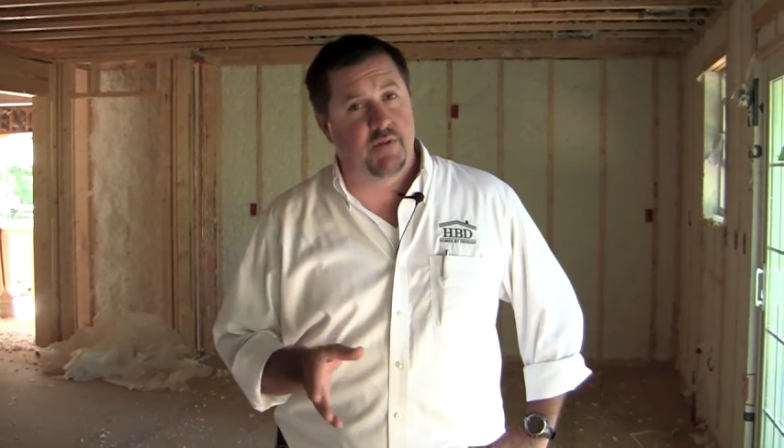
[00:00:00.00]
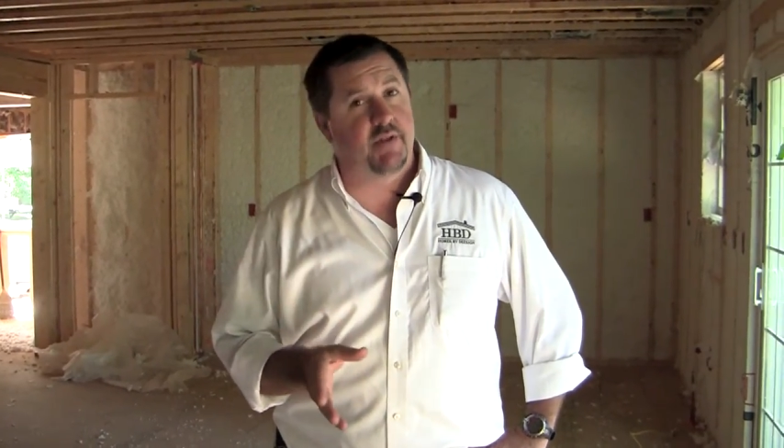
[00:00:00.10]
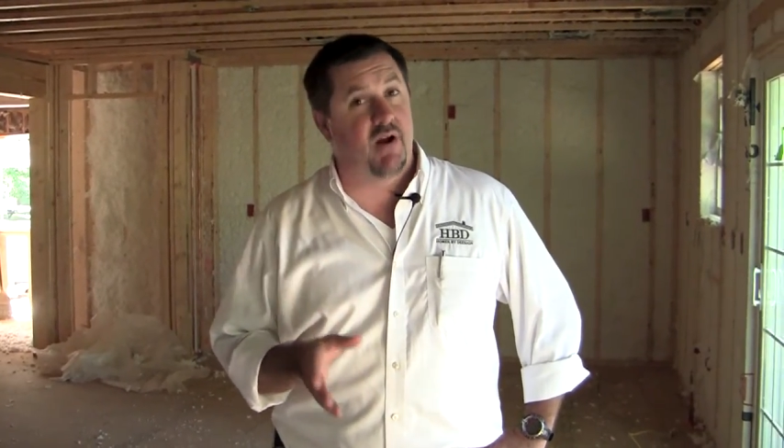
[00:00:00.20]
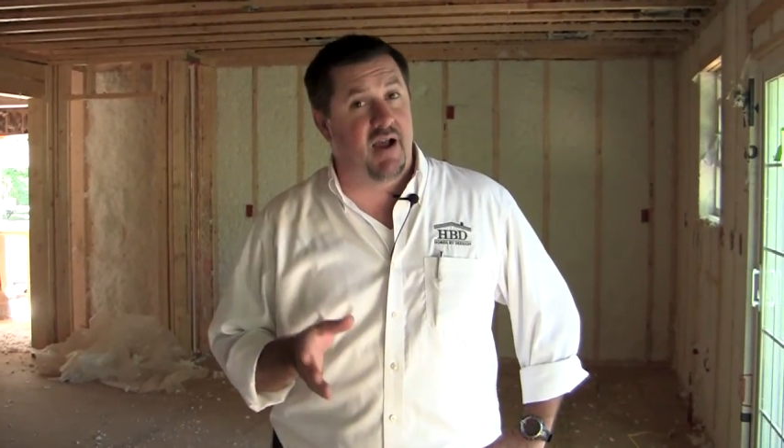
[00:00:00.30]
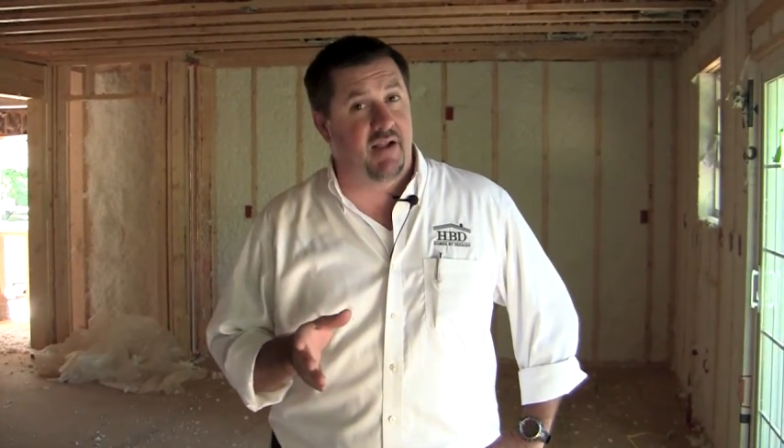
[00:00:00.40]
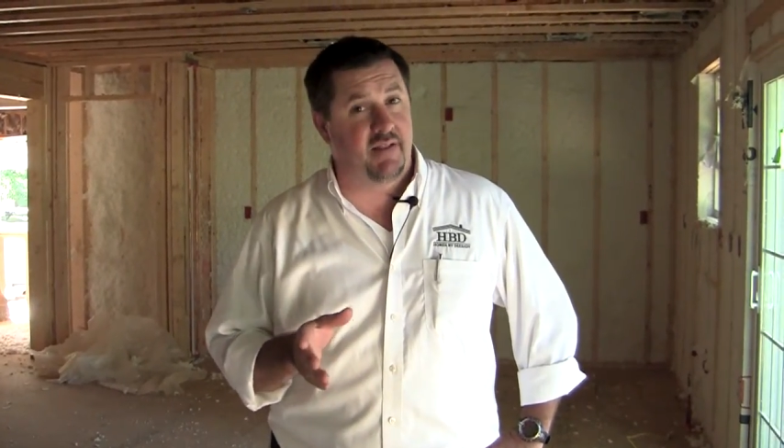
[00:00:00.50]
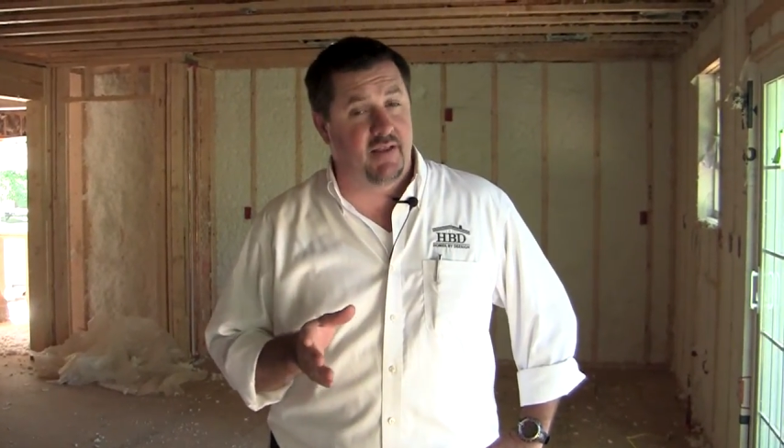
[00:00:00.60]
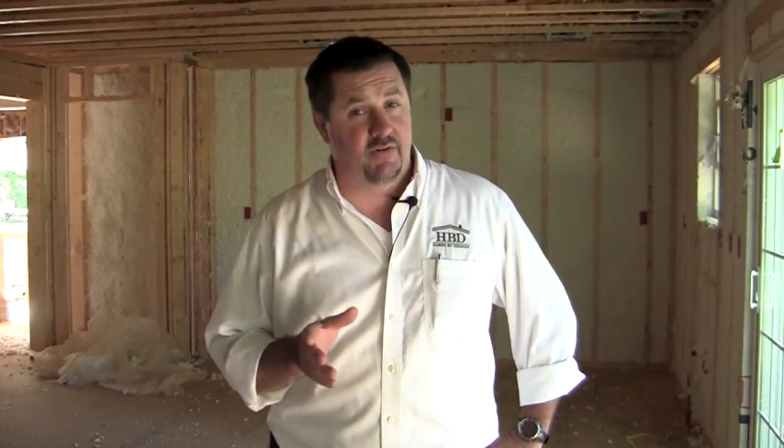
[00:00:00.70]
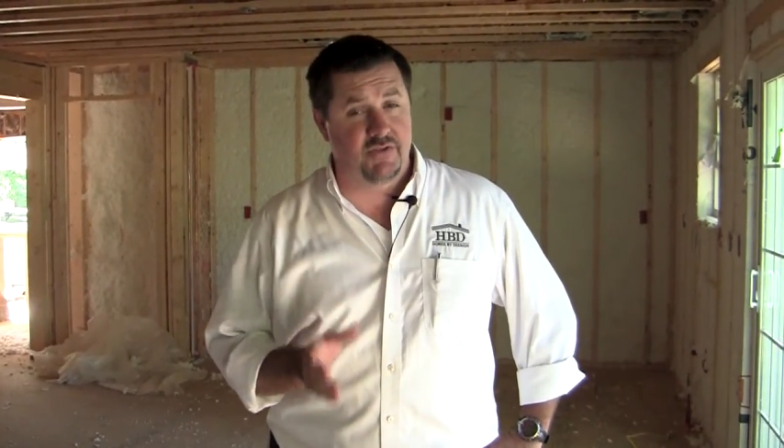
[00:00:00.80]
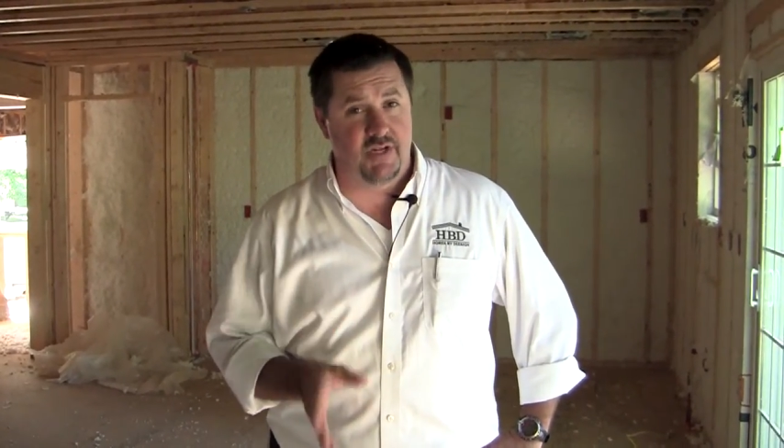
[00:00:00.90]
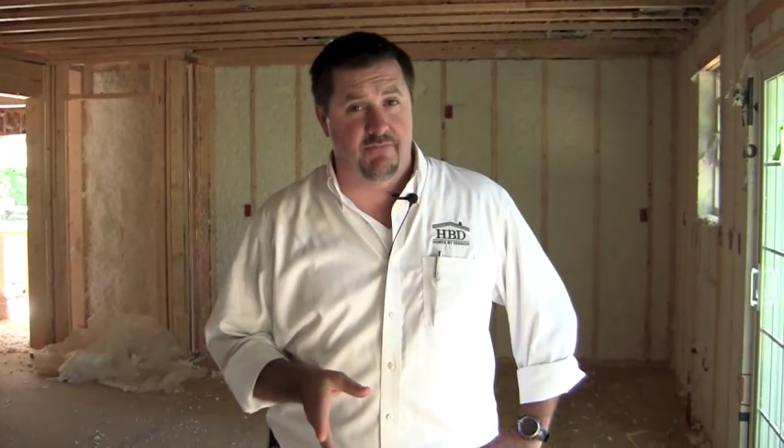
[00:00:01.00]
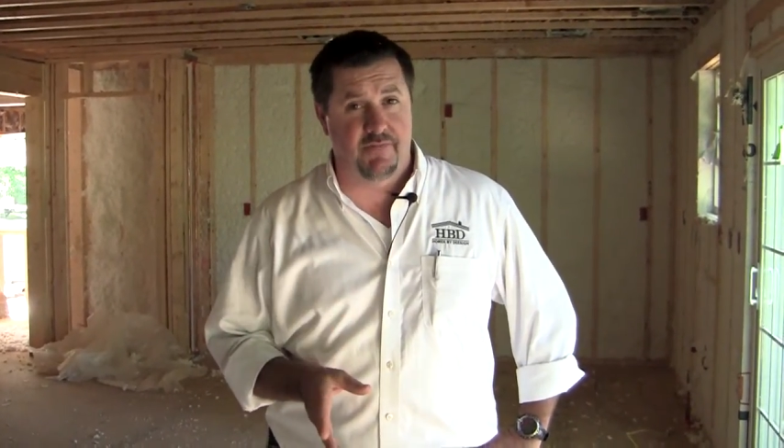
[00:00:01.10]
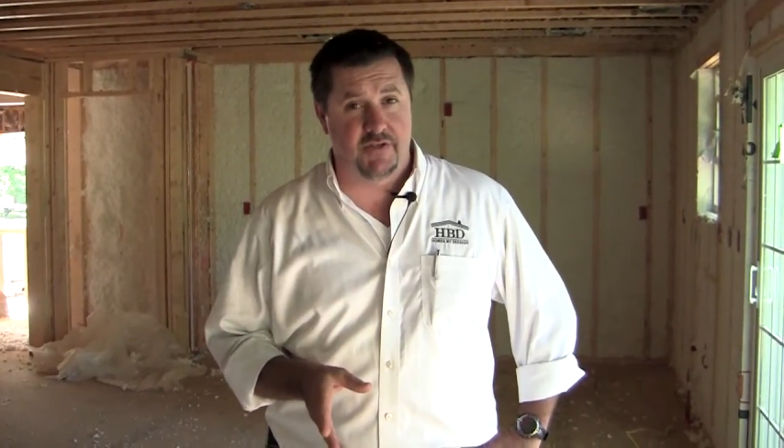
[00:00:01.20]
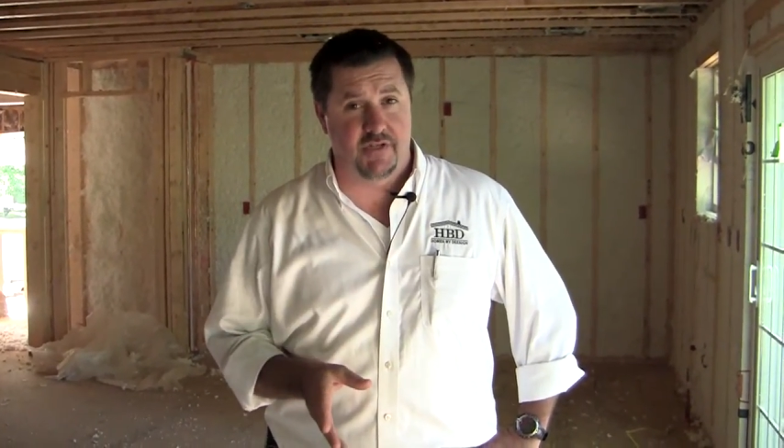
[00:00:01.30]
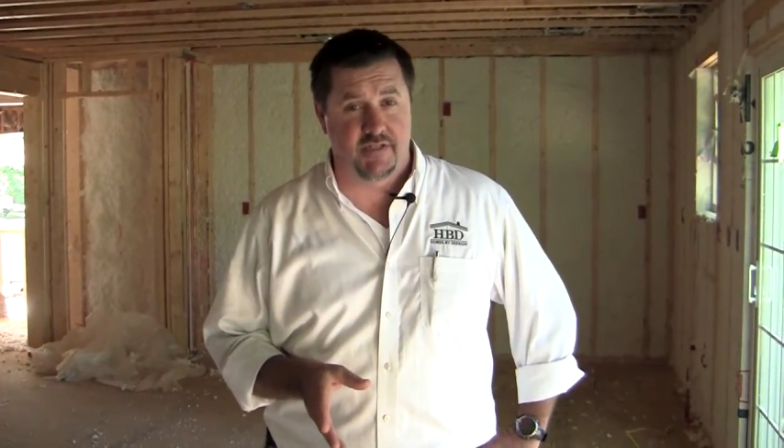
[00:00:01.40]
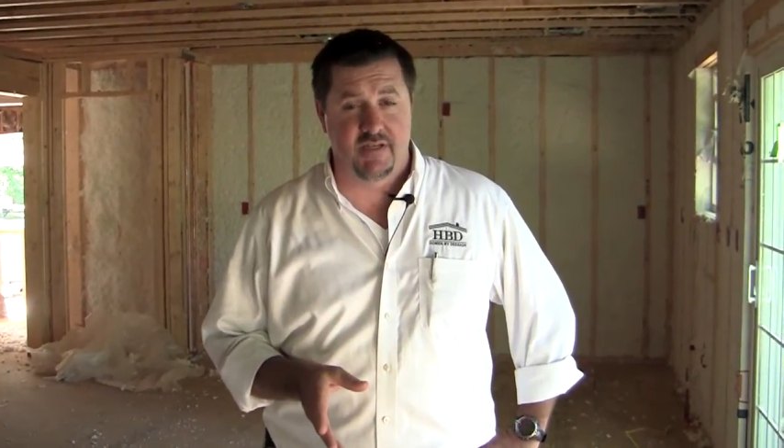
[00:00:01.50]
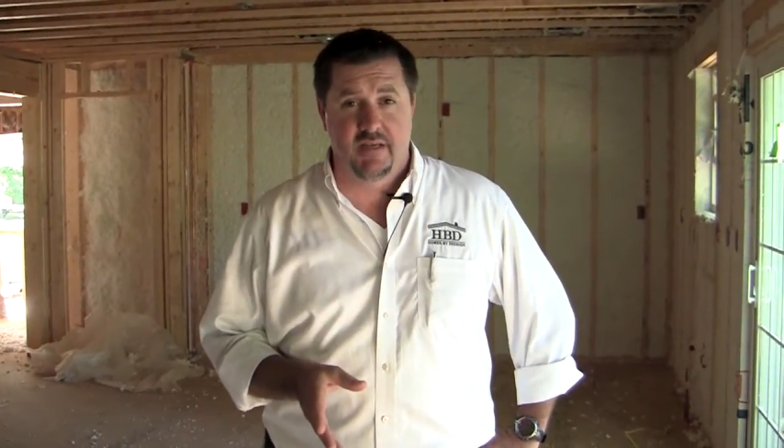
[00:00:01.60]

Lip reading: but they're highly energy efficient.